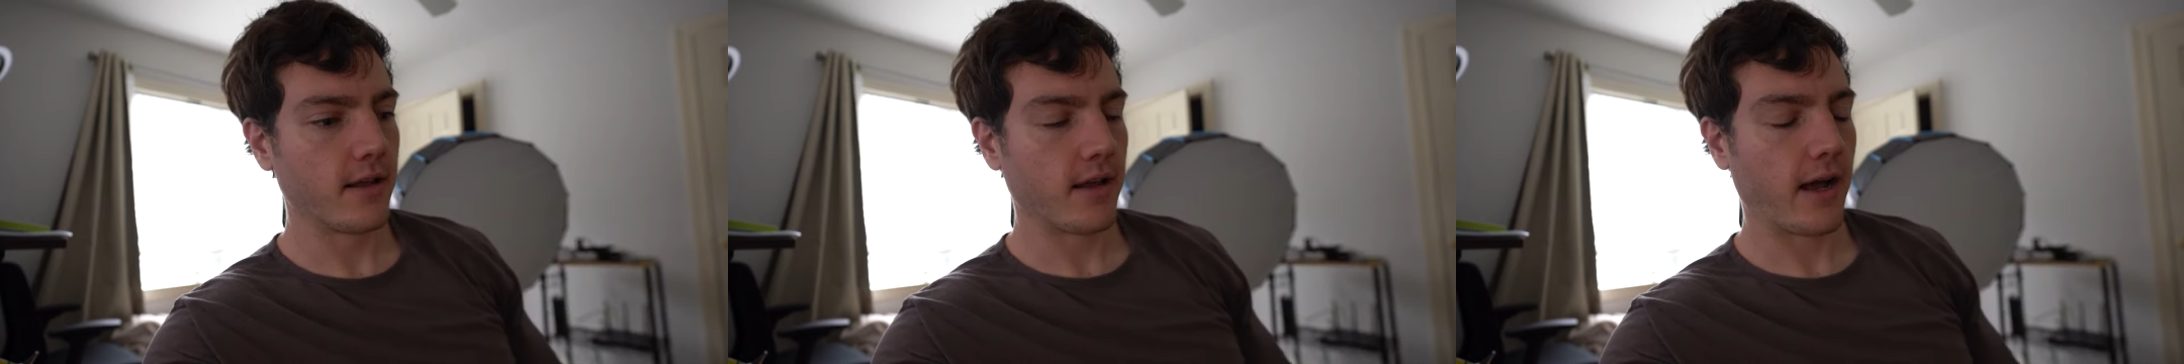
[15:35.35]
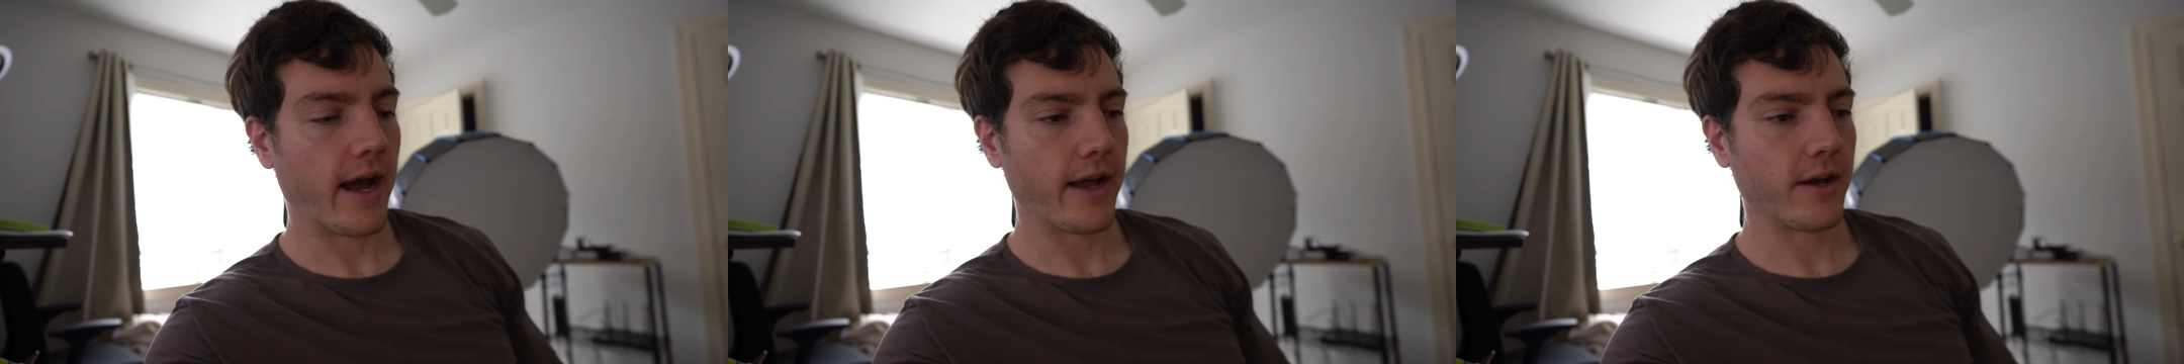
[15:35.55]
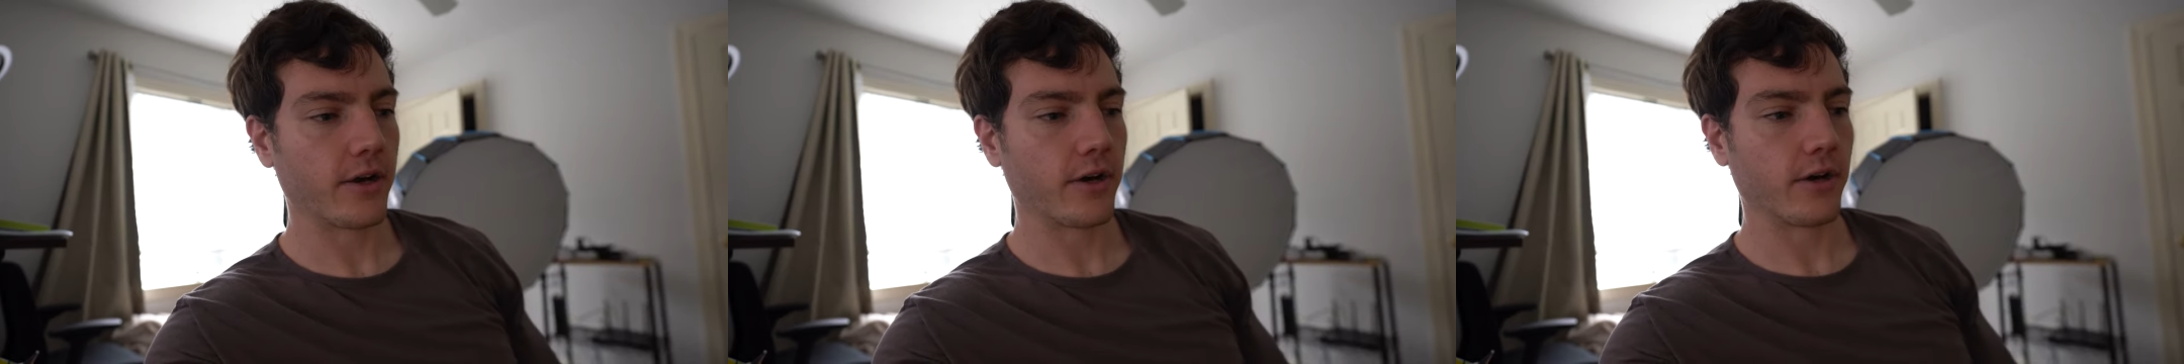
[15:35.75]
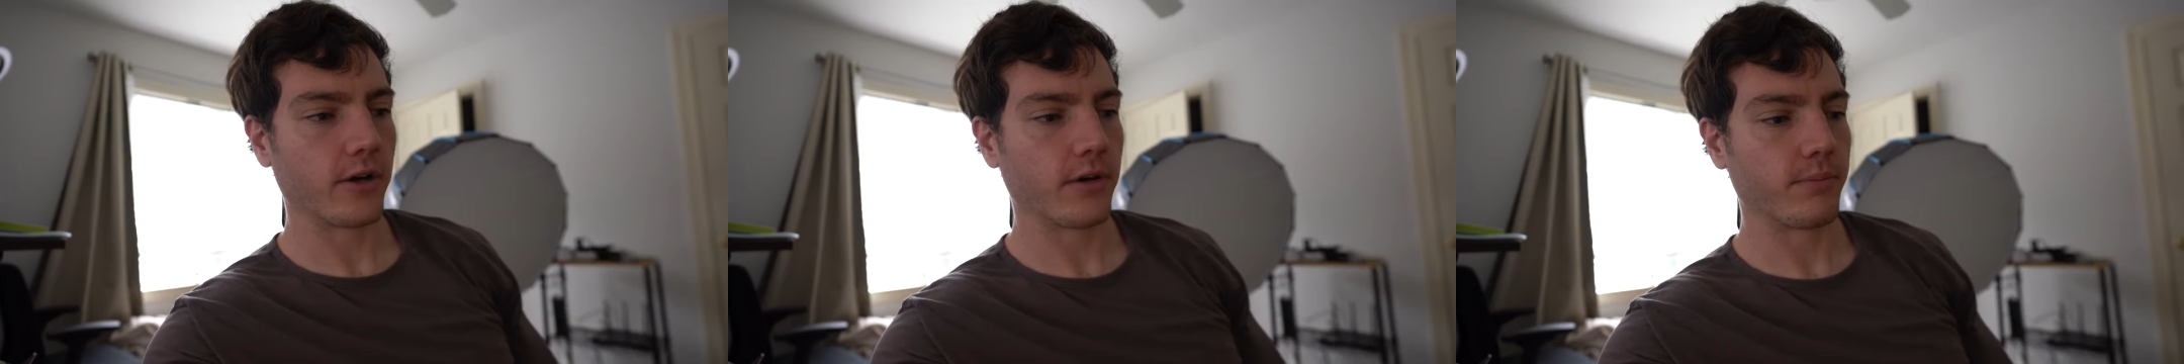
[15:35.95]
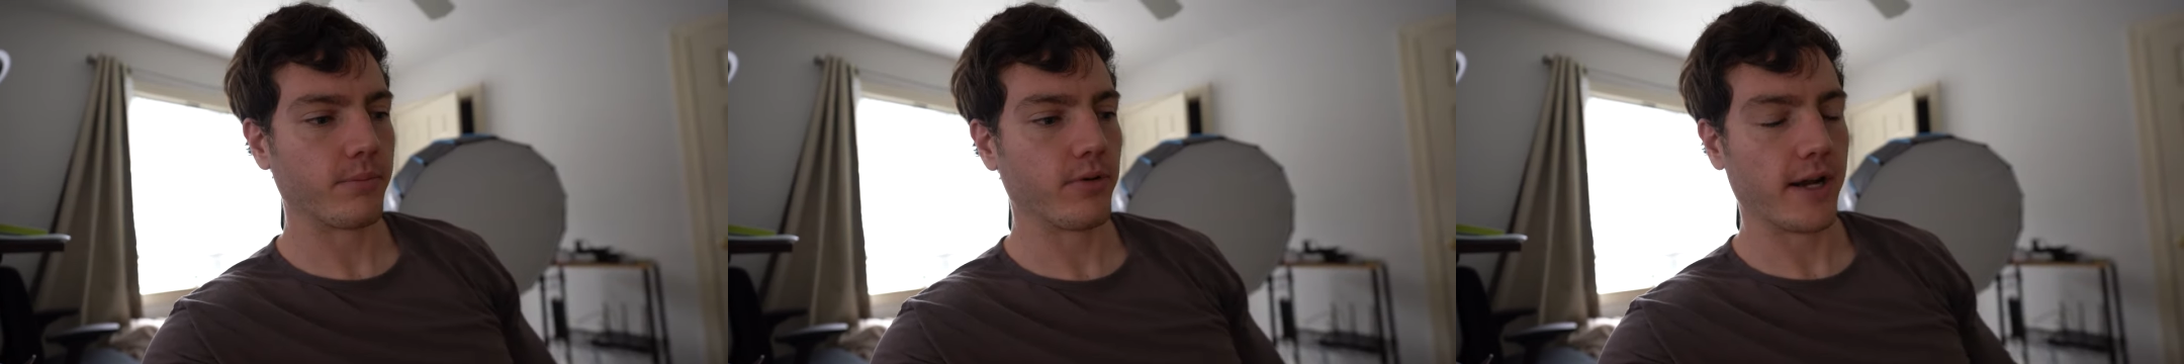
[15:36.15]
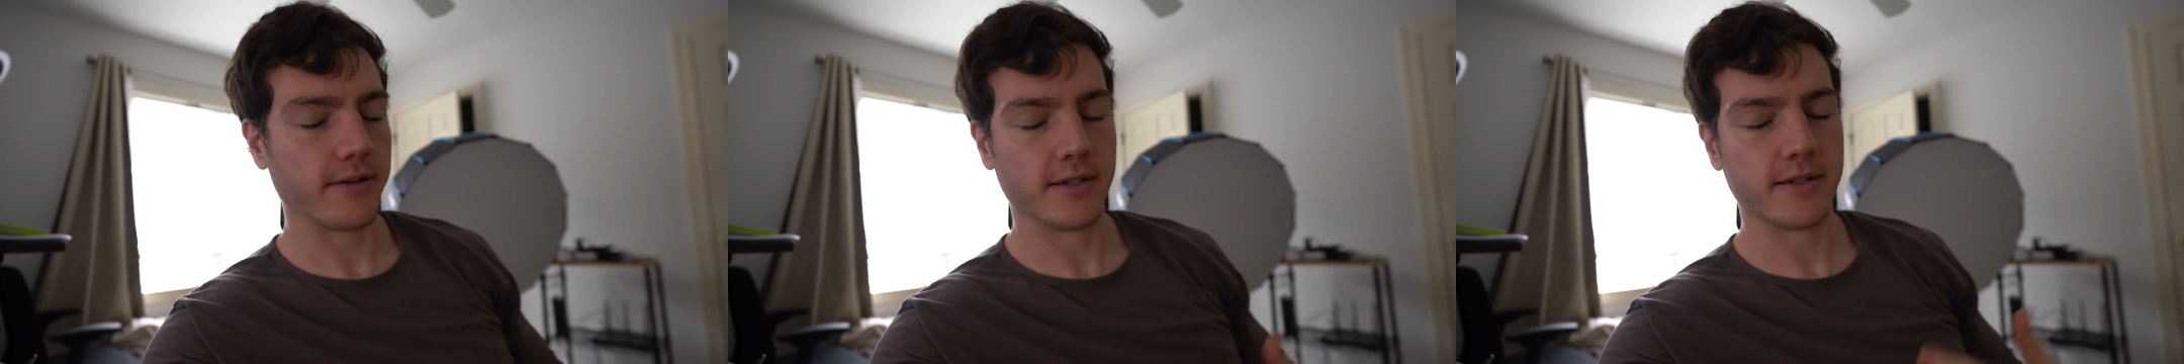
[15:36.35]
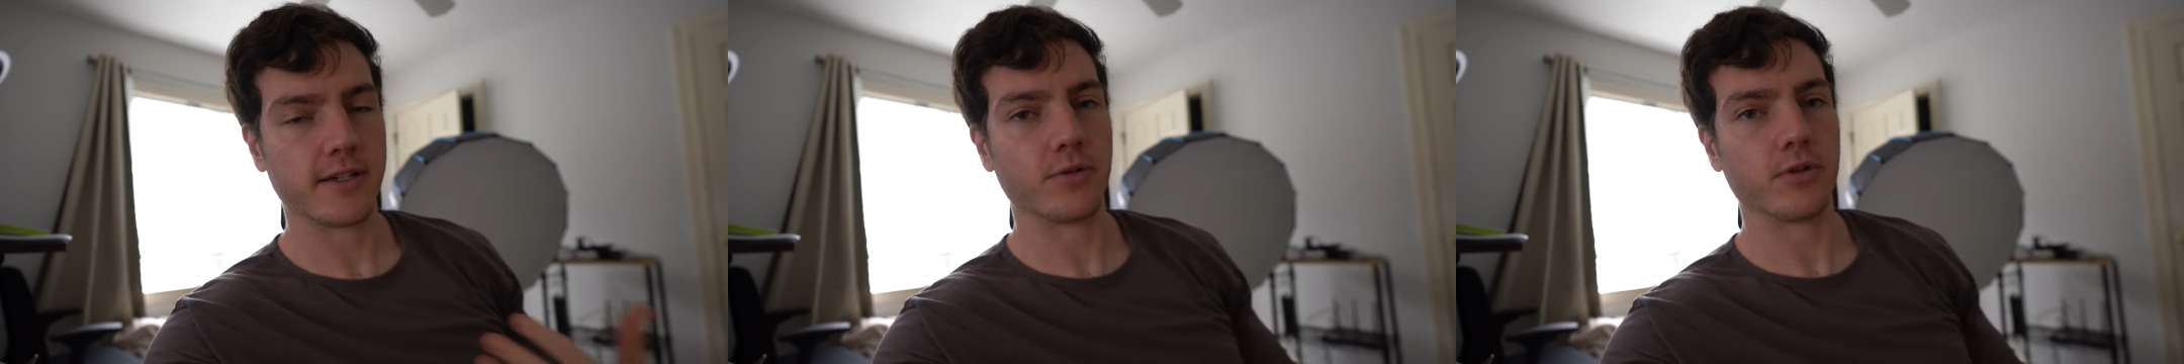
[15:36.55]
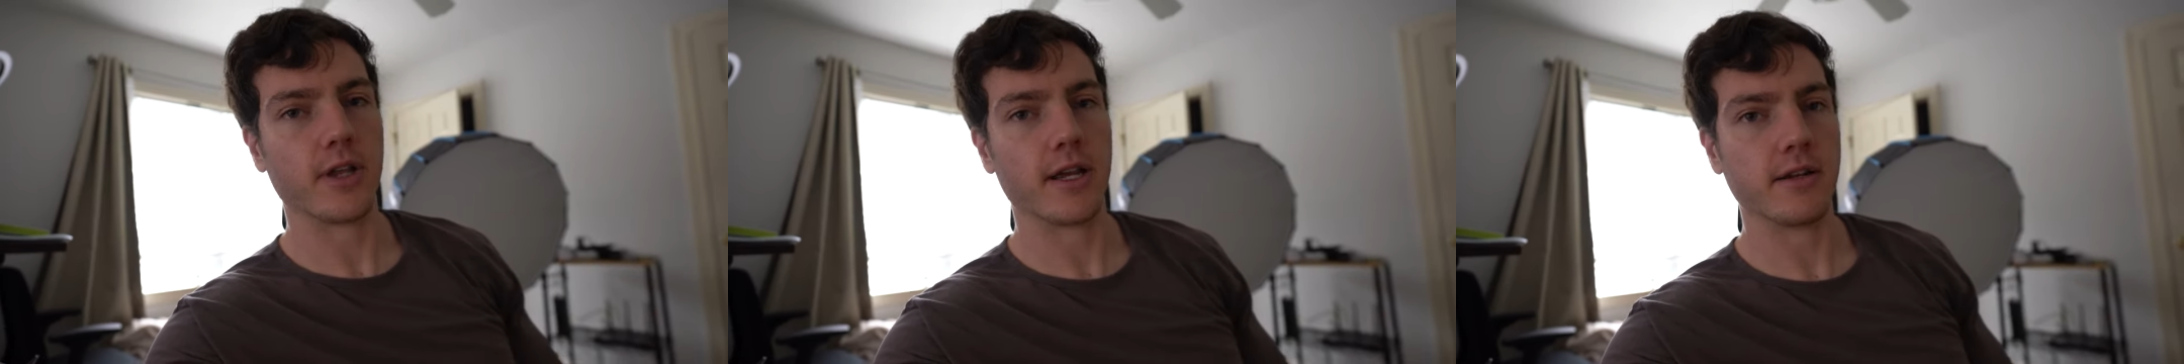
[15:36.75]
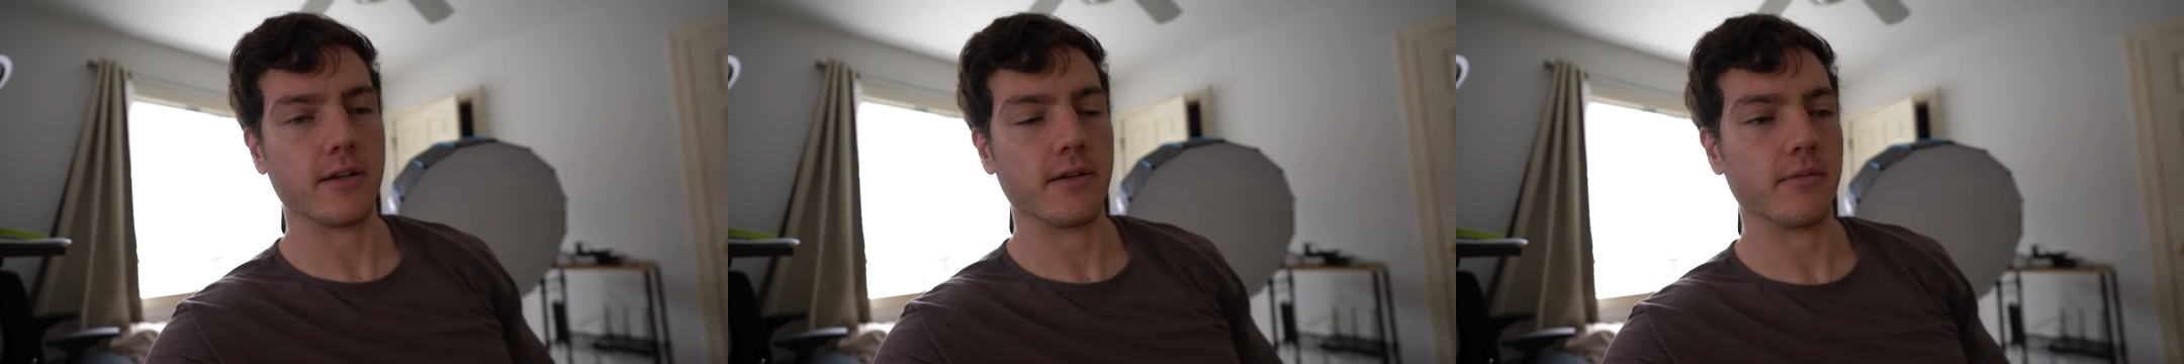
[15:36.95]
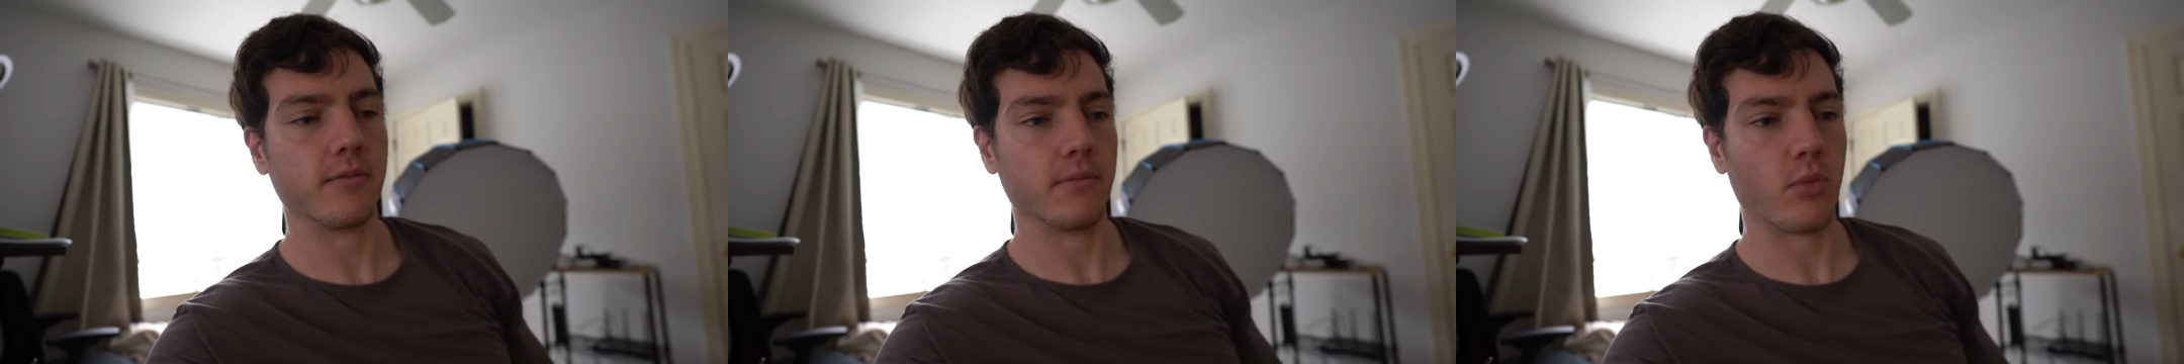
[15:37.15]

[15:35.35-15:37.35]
higher pregnancy related